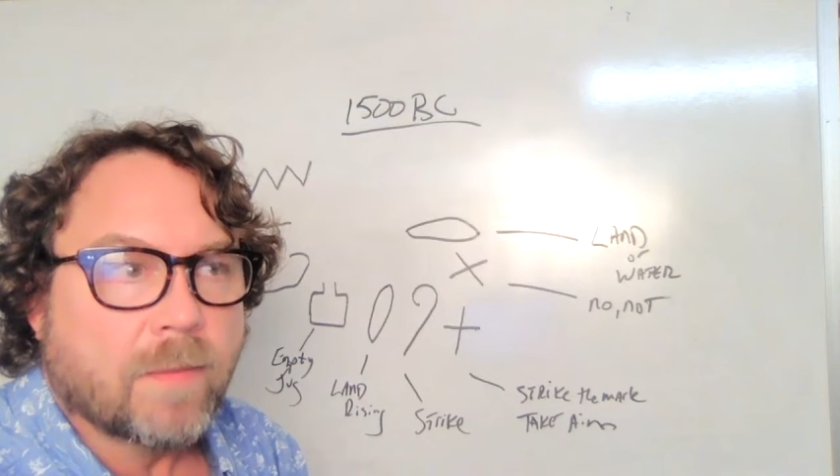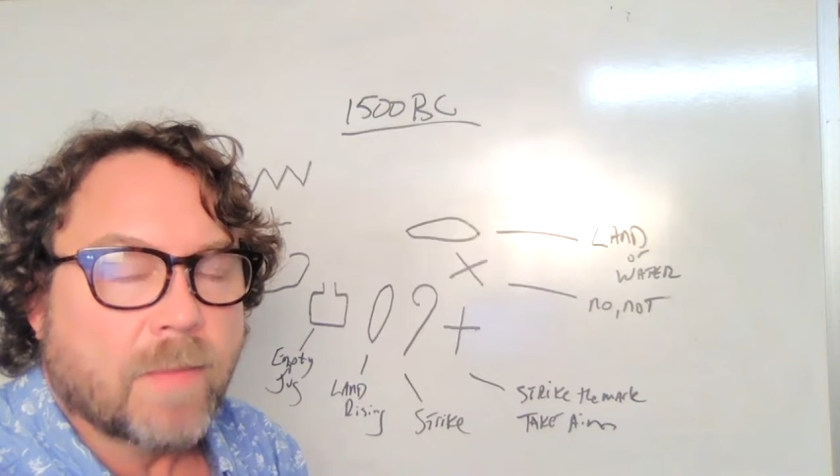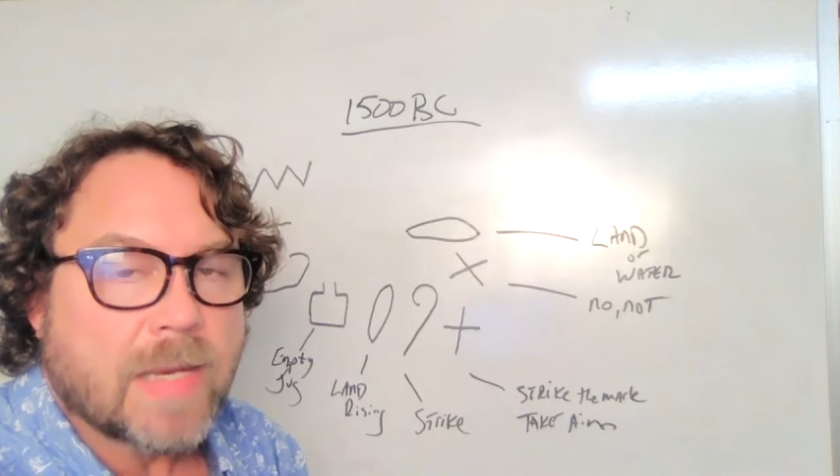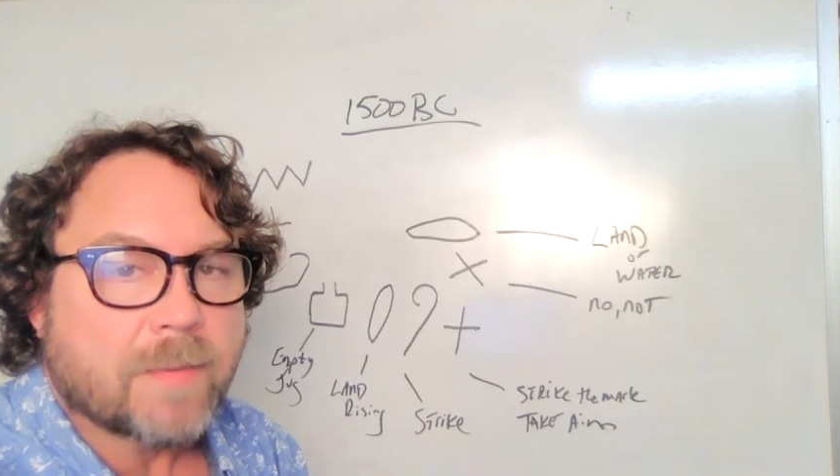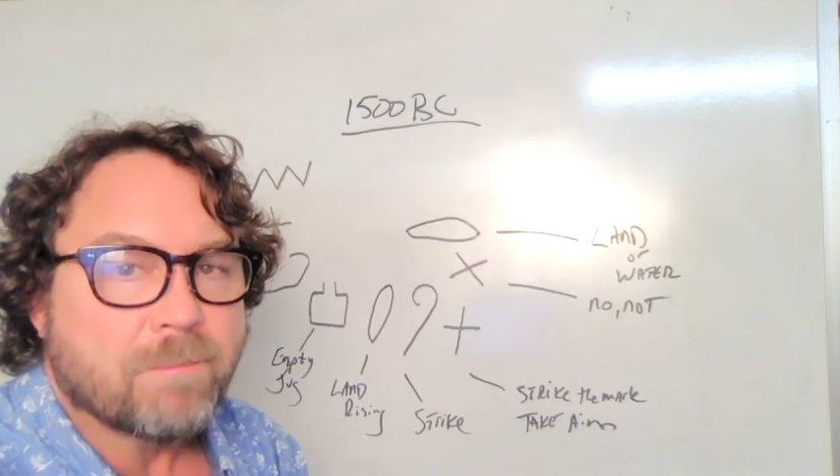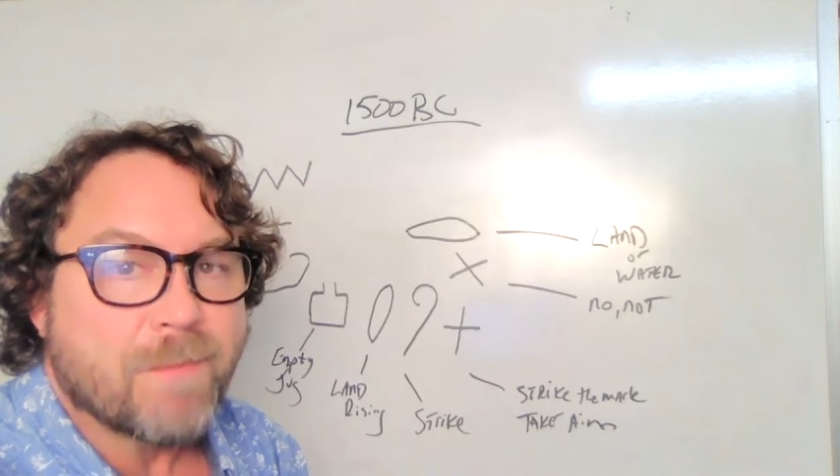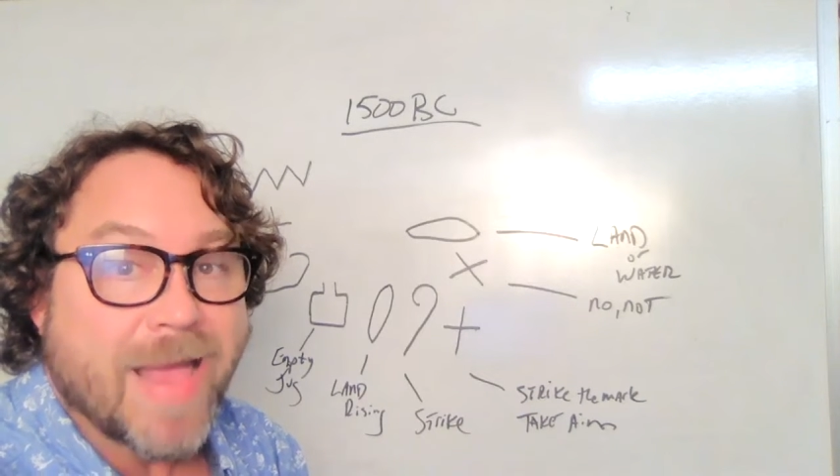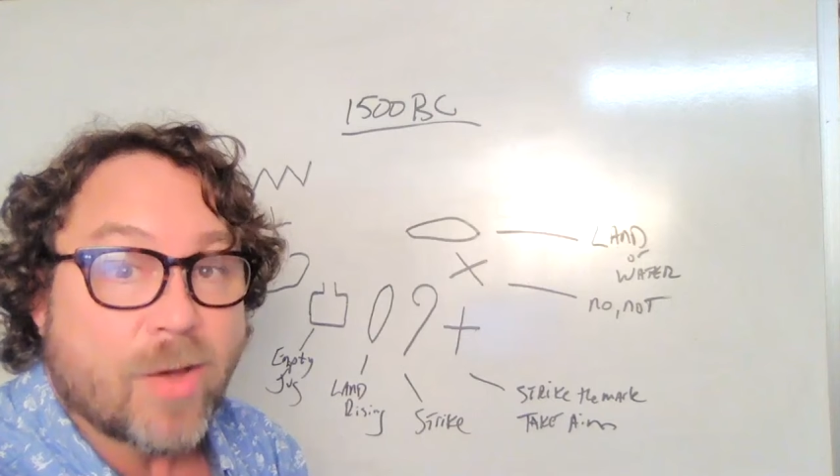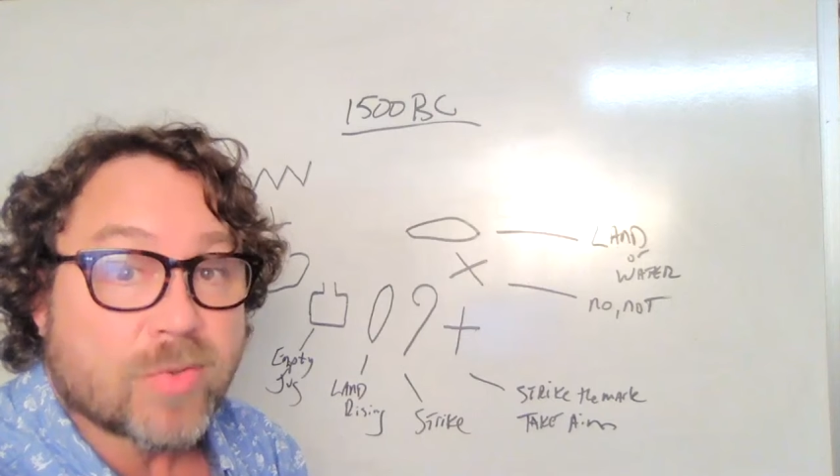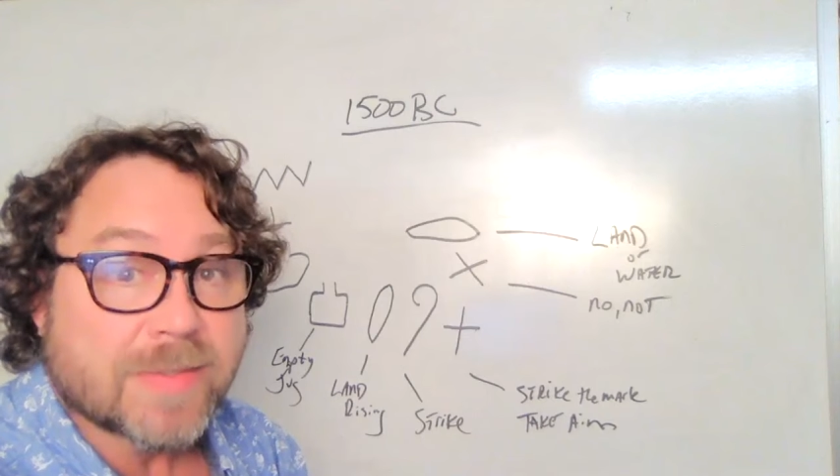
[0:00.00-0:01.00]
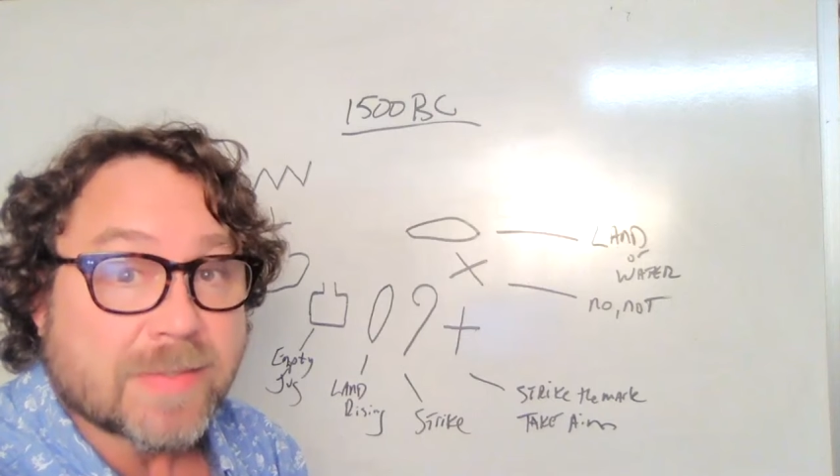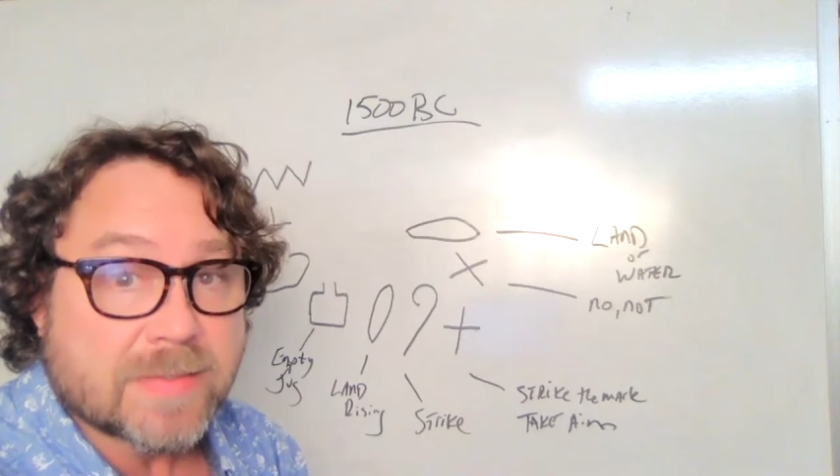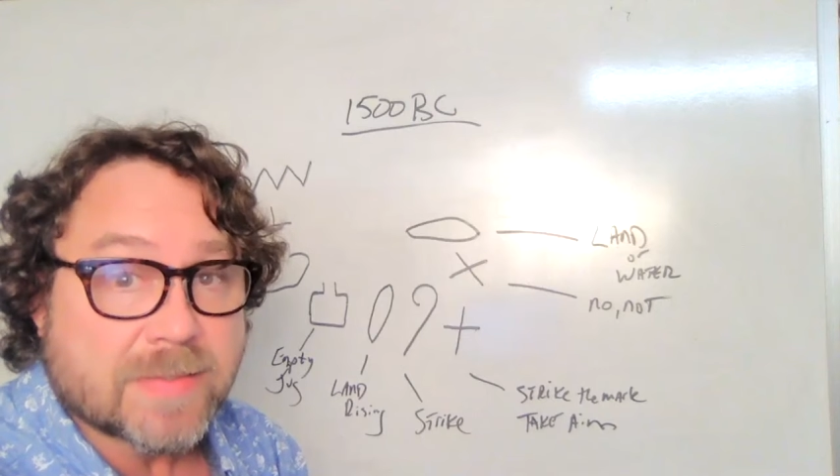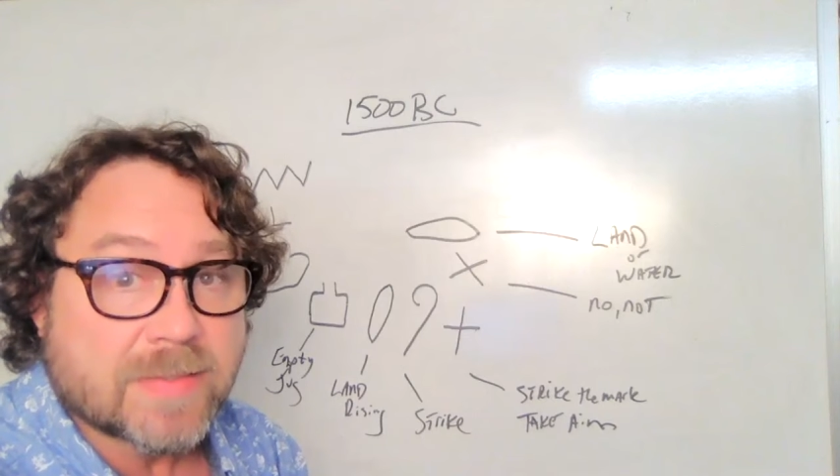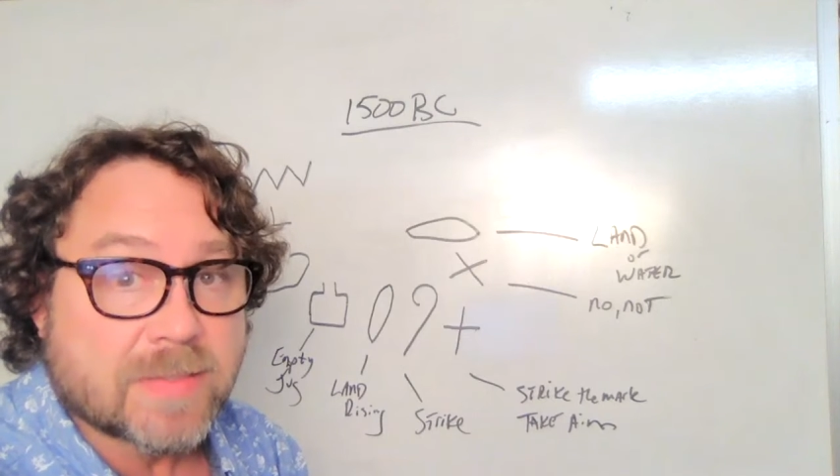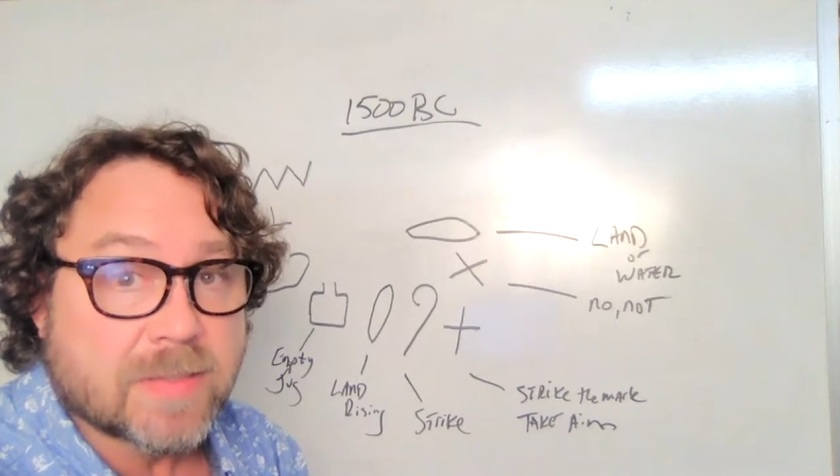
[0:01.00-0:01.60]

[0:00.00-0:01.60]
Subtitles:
meaning mountains.